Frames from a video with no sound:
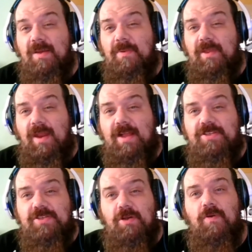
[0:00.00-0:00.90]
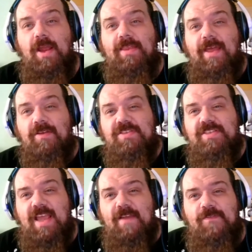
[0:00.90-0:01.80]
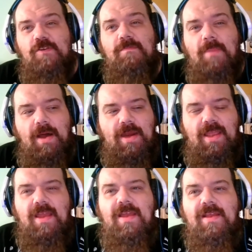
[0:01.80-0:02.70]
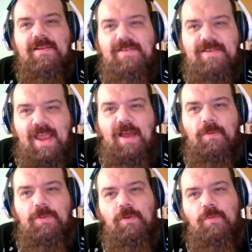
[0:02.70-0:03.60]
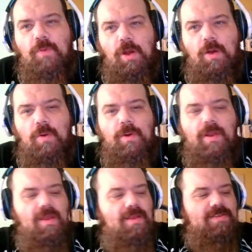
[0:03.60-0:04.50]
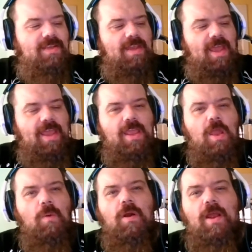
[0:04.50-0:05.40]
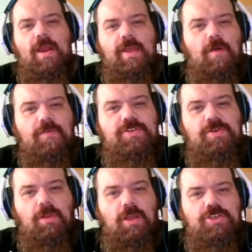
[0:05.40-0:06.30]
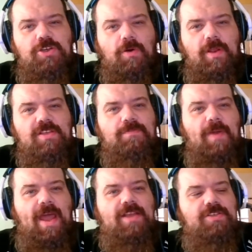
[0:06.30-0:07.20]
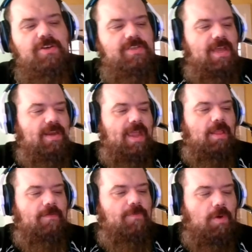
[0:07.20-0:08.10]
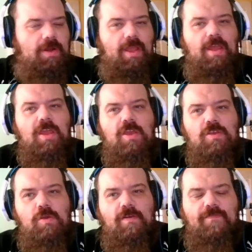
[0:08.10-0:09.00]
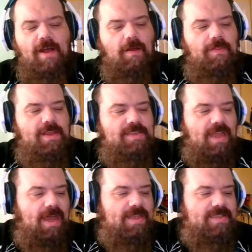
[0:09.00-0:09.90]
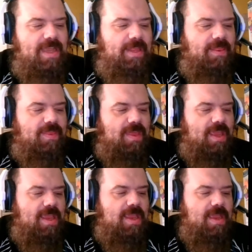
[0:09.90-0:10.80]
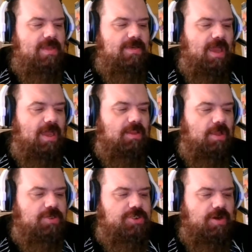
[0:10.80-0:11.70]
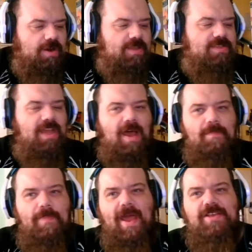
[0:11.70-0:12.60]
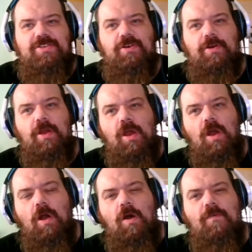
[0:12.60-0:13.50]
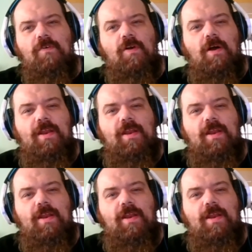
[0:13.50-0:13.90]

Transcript: of the not so great that'll save you money down the road. Today, we're heading over to Luxurious Bastards out of California. You can follow these guys at the.luxurious.bastard over on